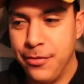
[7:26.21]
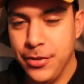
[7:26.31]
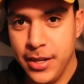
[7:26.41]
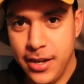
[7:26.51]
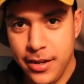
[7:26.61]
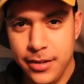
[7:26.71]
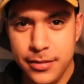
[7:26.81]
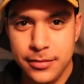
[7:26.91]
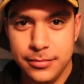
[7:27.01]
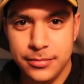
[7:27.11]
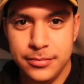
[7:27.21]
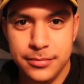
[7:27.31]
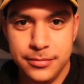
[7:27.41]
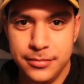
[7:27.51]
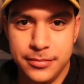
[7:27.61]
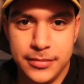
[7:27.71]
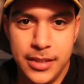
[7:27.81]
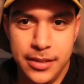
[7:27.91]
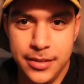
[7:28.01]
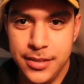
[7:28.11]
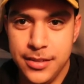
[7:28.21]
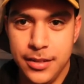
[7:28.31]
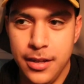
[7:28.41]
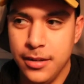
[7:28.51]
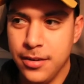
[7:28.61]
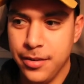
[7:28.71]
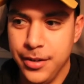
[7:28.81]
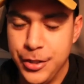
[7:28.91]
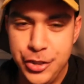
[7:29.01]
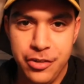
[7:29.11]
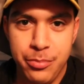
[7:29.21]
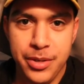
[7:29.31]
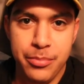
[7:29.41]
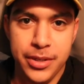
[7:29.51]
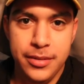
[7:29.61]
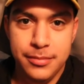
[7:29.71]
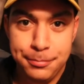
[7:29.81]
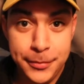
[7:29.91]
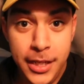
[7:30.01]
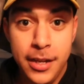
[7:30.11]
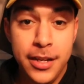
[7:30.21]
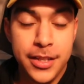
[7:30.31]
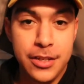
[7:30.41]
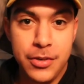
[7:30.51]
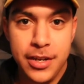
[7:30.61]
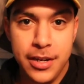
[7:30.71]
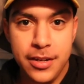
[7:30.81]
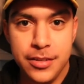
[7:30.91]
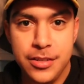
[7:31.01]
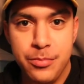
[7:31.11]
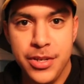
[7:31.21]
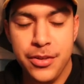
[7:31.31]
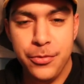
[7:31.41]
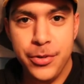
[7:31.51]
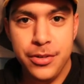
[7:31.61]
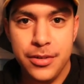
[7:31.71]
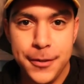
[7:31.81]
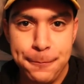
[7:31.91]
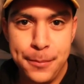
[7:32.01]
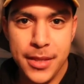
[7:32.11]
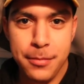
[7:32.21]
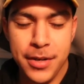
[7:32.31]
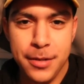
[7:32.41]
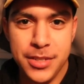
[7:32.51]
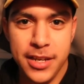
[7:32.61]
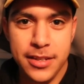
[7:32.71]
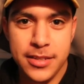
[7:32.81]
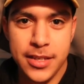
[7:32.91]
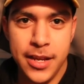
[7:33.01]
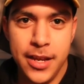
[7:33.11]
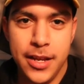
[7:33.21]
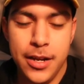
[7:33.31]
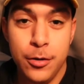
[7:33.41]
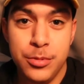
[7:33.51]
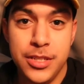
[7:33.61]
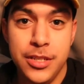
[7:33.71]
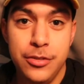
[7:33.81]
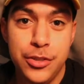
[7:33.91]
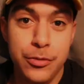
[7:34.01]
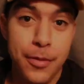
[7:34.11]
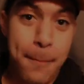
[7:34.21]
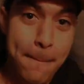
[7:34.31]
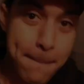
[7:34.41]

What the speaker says: I feel like I this is a lot longer than it should have been, but thanks for hanging out. This is Beyond the Real. My name's Alex, and I hope to see you soon.